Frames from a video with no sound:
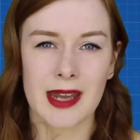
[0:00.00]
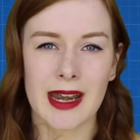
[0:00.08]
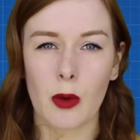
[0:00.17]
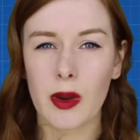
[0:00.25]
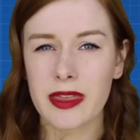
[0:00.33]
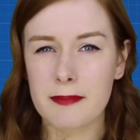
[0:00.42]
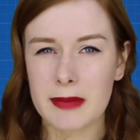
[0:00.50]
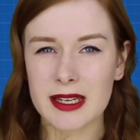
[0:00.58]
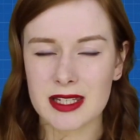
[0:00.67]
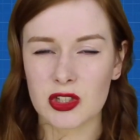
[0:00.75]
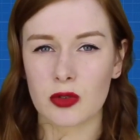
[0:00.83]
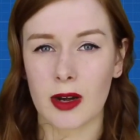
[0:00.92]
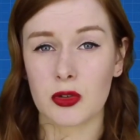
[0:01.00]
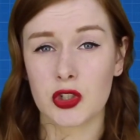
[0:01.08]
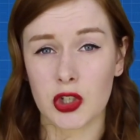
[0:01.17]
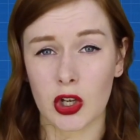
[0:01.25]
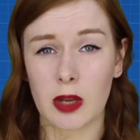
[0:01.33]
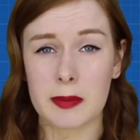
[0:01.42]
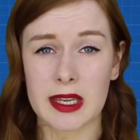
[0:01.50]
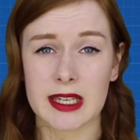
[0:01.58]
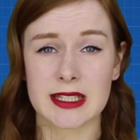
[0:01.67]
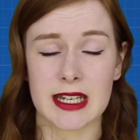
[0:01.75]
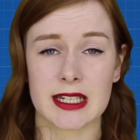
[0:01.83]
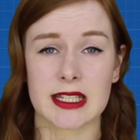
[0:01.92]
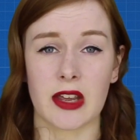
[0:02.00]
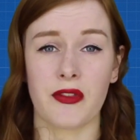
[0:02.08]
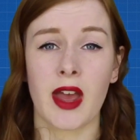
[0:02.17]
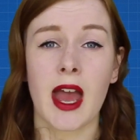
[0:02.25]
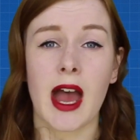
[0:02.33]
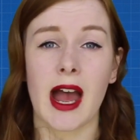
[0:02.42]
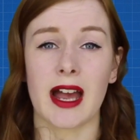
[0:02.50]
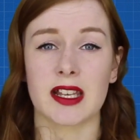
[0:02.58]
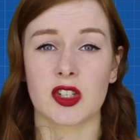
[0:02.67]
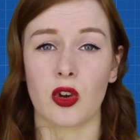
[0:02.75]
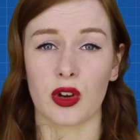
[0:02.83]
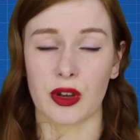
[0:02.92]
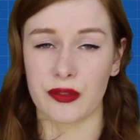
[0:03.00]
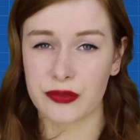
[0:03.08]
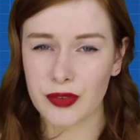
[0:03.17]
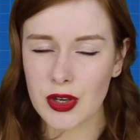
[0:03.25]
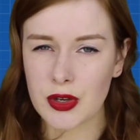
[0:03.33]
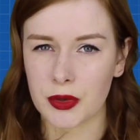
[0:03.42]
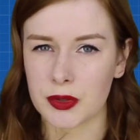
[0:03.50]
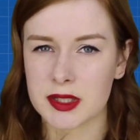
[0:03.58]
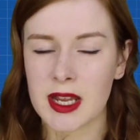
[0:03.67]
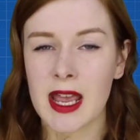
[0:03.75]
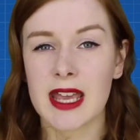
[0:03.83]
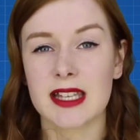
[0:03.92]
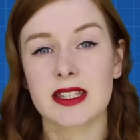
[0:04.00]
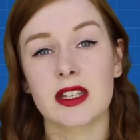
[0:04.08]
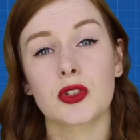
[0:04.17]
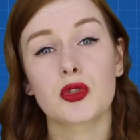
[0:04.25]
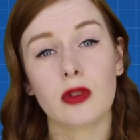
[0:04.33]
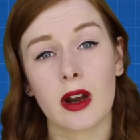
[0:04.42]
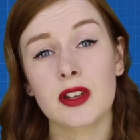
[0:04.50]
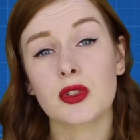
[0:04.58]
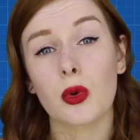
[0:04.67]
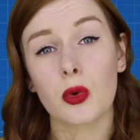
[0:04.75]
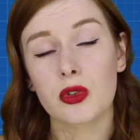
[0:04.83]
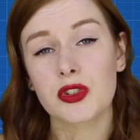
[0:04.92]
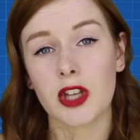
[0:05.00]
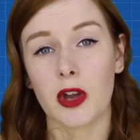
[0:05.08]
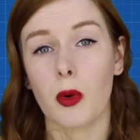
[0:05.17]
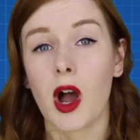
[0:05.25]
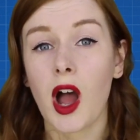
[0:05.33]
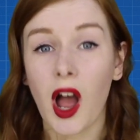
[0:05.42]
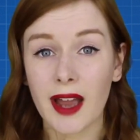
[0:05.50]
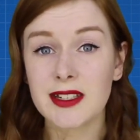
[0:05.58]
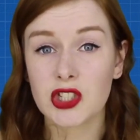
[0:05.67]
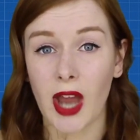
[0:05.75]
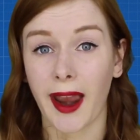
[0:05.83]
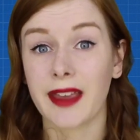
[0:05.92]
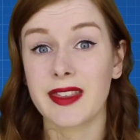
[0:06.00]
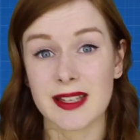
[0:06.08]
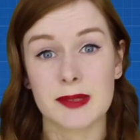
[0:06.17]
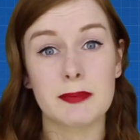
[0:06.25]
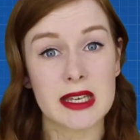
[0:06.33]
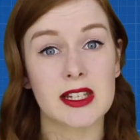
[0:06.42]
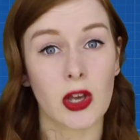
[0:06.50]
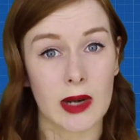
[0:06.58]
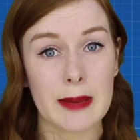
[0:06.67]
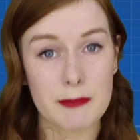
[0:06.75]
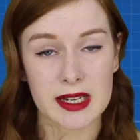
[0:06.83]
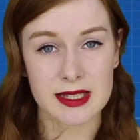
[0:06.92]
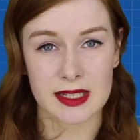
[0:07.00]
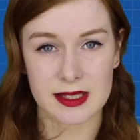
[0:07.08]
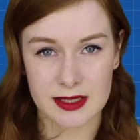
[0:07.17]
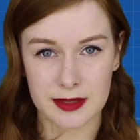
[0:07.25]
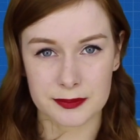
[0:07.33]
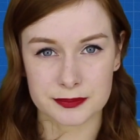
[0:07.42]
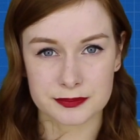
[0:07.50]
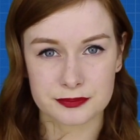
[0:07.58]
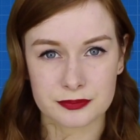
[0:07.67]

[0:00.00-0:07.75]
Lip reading: Now, where the message around sugar being addictive has got confused is that drugs also hijack this mesolimbic system.